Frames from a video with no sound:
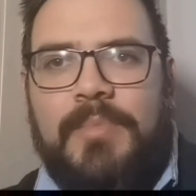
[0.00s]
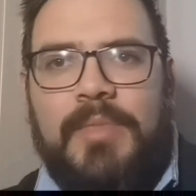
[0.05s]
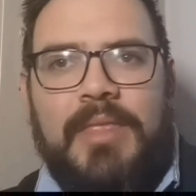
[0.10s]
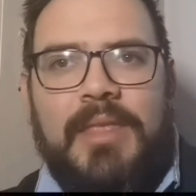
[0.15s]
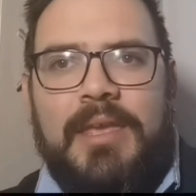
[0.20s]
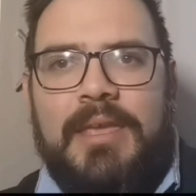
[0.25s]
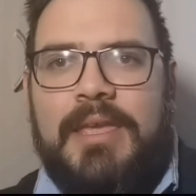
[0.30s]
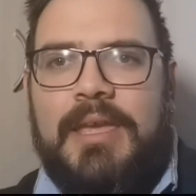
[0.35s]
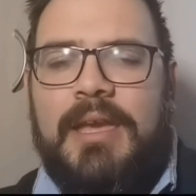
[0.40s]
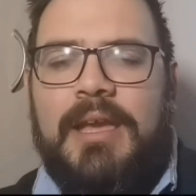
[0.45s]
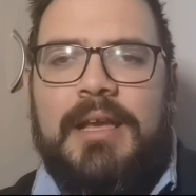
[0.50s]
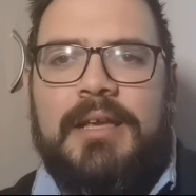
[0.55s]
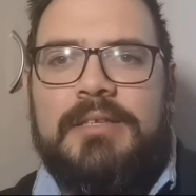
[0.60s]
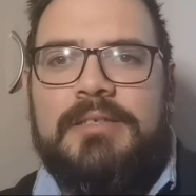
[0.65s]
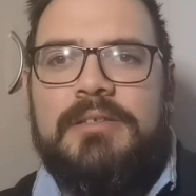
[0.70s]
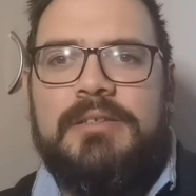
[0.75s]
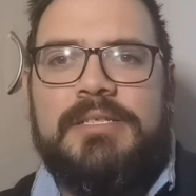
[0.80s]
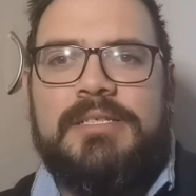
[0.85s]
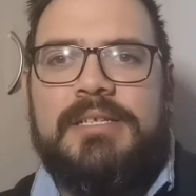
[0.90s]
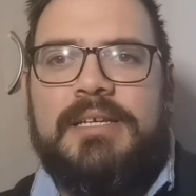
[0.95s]
it
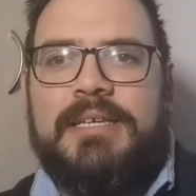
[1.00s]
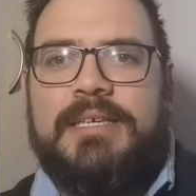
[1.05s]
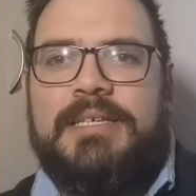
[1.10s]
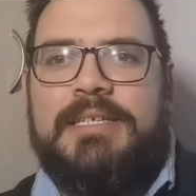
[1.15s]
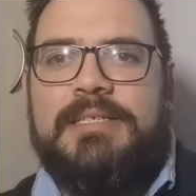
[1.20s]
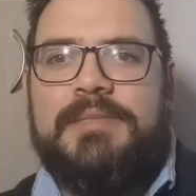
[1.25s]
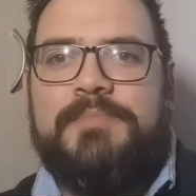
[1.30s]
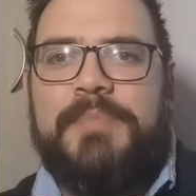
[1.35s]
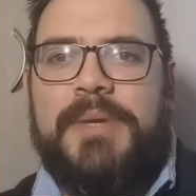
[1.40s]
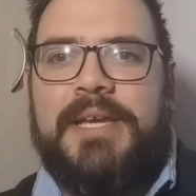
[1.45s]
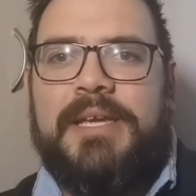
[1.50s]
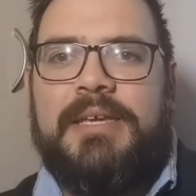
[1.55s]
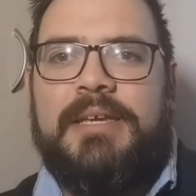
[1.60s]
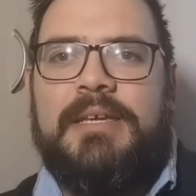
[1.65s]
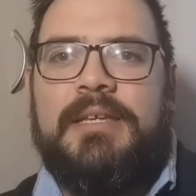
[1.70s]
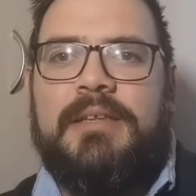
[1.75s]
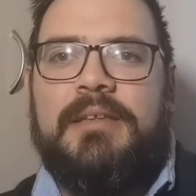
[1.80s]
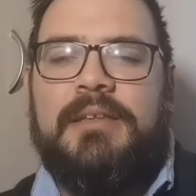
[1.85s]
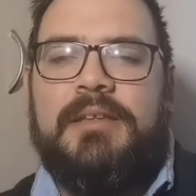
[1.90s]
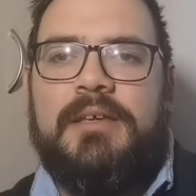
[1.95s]
looks like he's back
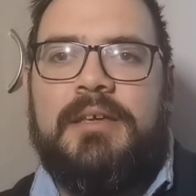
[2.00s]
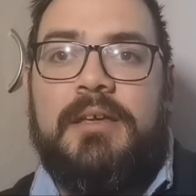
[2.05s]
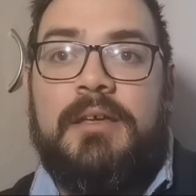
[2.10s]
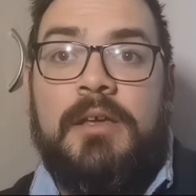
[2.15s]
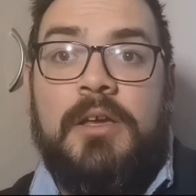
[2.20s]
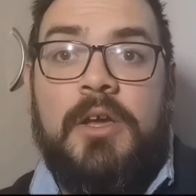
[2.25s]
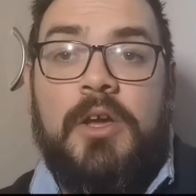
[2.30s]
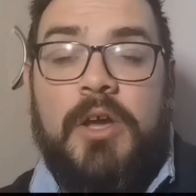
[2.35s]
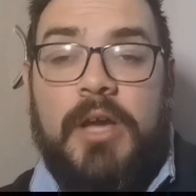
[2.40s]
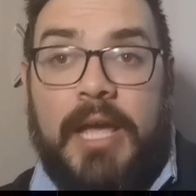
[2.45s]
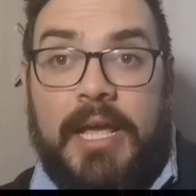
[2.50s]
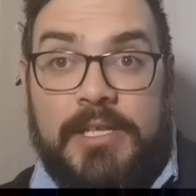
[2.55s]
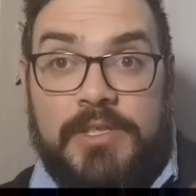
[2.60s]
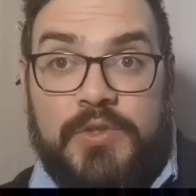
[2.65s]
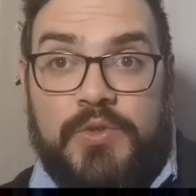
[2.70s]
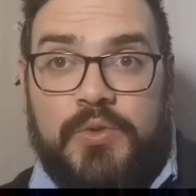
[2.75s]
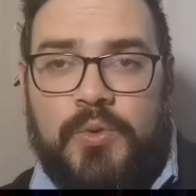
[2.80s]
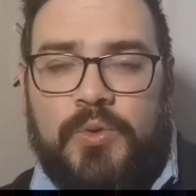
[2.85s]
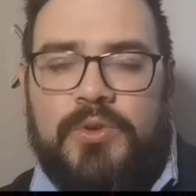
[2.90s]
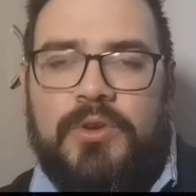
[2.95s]
in a
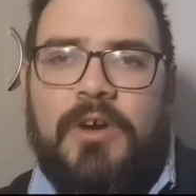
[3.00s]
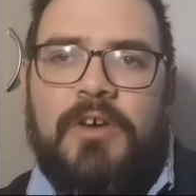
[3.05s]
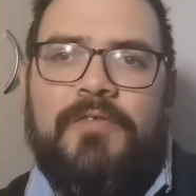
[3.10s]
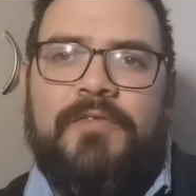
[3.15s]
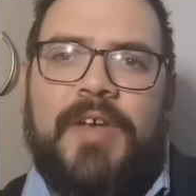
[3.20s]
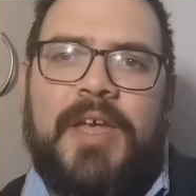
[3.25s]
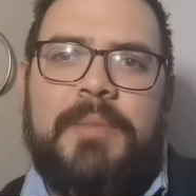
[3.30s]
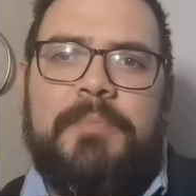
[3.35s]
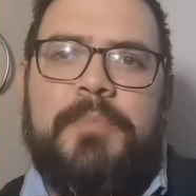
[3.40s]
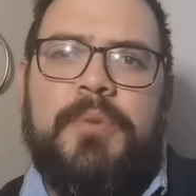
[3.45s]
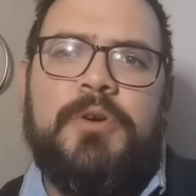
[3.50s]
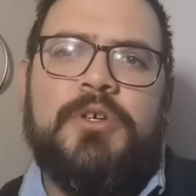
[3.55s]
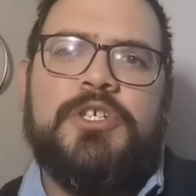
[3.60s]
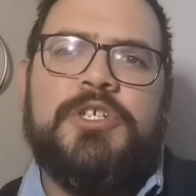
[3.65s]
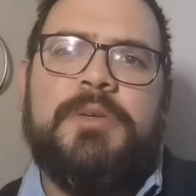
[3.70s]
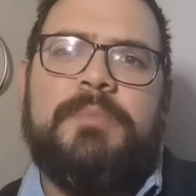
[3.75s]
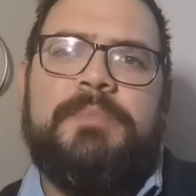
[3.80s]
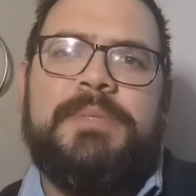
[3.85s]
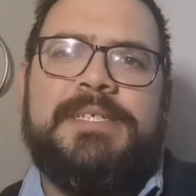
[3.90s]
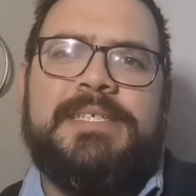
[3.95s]
sort of a
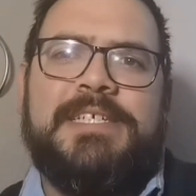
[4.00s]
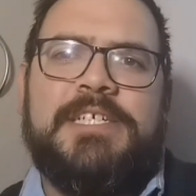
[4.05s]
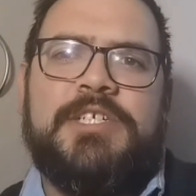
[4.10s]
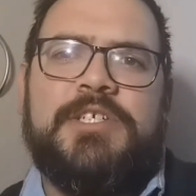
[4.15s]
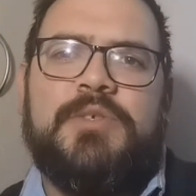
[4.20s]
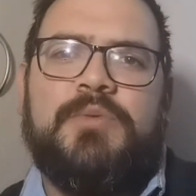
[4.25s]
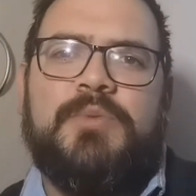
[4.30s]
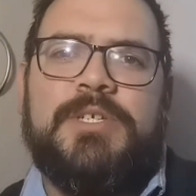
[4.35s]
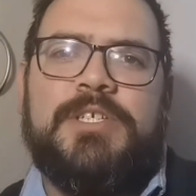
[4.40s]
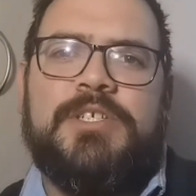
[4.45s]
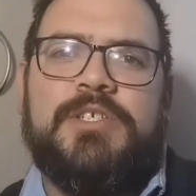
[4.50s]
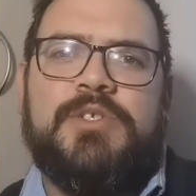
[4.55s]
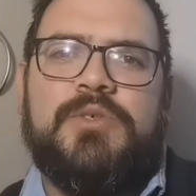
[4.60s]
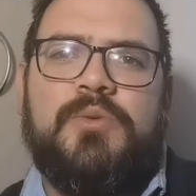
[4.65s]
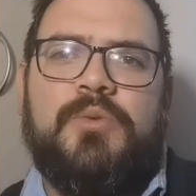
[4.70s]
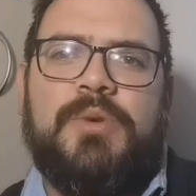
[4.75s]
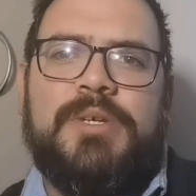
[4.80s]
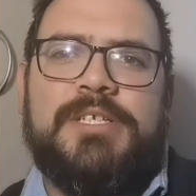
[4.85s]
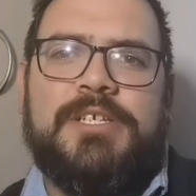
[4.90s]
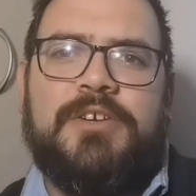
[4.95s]
push position, which is
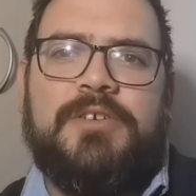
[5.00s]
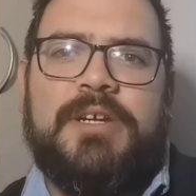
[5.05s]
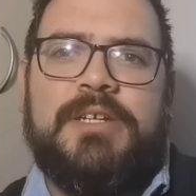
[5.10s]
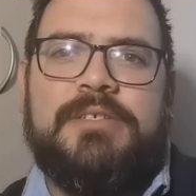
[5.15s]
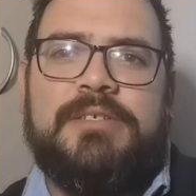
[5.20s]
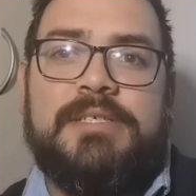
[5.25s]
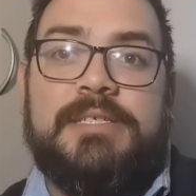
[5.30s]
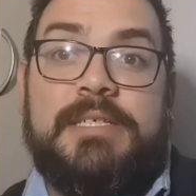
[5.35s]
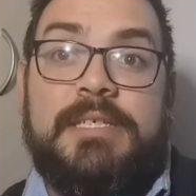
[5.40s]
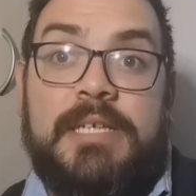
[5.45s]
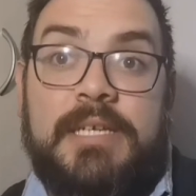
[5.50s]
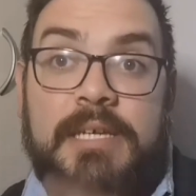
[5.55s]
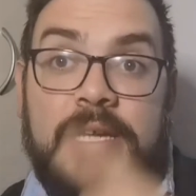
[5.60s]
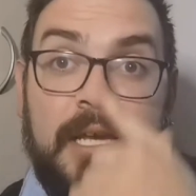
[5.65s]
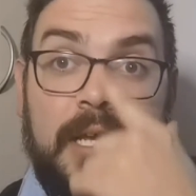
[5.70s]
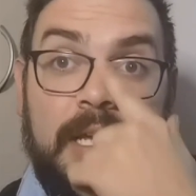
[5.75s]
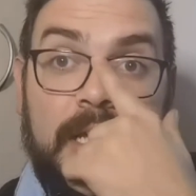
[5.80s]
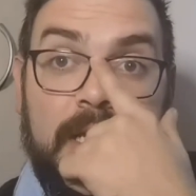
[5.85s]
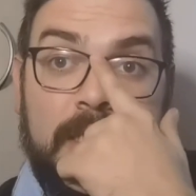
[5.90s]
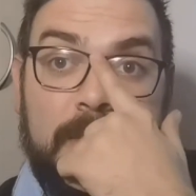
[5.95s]
always great to see,
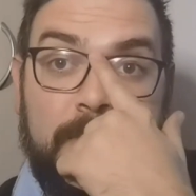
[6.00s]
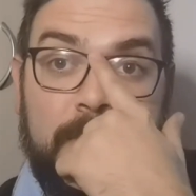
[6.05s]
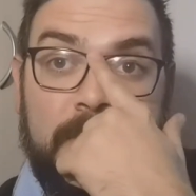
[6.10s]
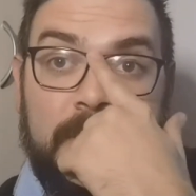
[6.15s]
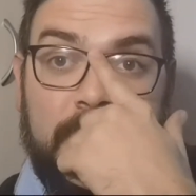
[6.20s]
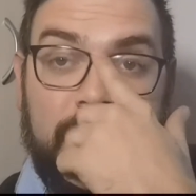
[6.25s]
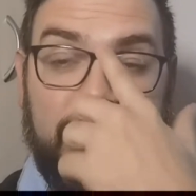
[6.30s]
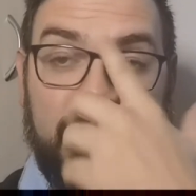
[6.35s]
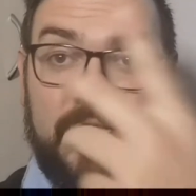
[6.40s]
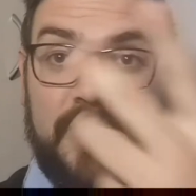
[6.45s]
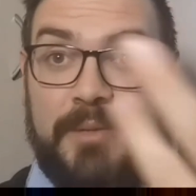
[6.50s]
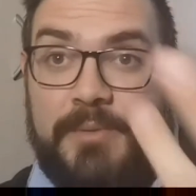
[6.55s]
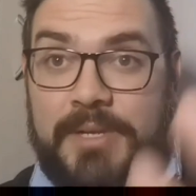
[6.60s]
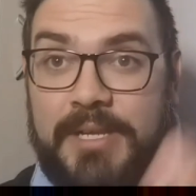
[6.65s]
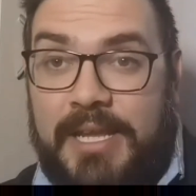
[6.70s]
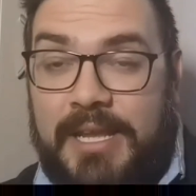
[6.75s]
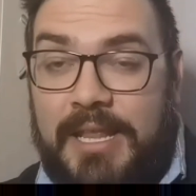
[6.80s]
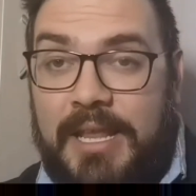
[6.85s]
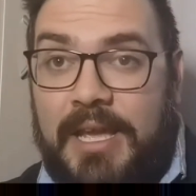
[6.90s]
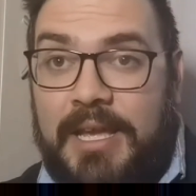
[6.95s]
especially for
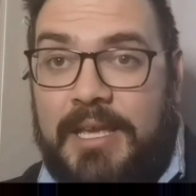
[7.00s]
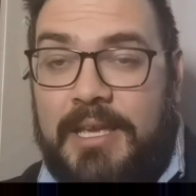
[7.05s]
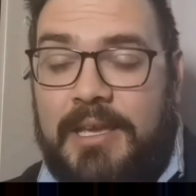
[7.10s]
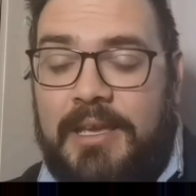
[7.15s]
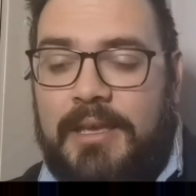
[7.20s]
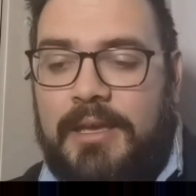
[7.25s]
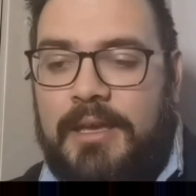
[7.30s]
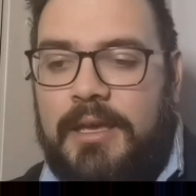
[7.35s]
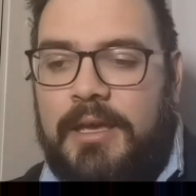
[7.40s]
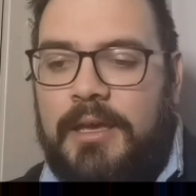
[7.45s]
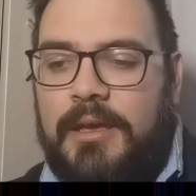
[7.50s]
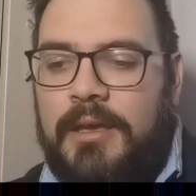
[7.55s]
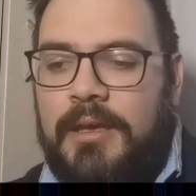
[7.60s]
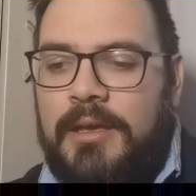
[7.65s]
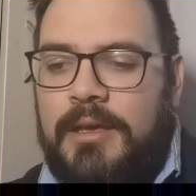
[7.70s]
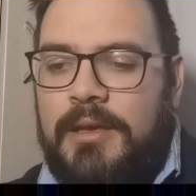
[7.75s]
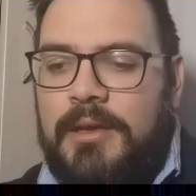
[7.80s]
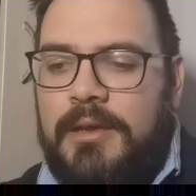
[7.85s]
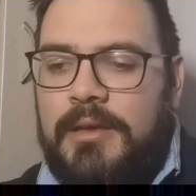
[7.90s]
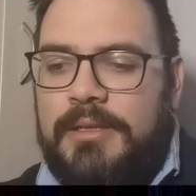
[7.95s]
someone like
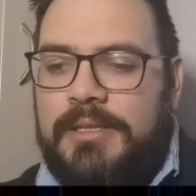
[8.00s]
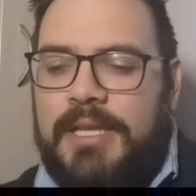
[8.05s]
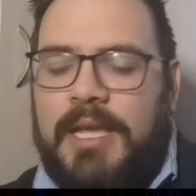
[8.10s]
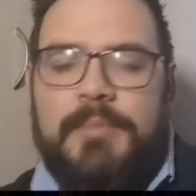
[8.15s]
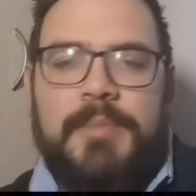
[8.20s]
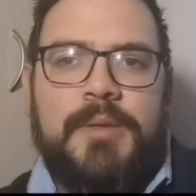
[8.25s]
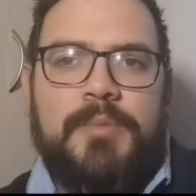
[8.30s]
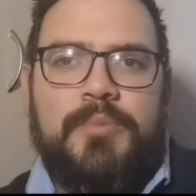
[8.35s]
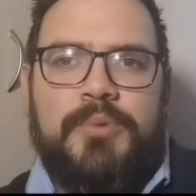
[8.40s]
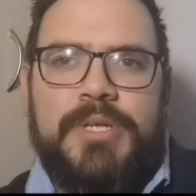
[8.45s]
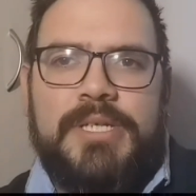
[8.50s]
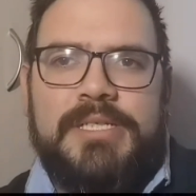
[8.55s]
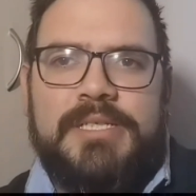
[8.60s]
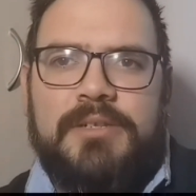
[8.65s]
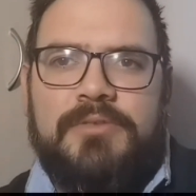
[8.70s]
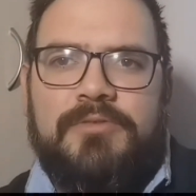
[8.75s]
Damian Priest.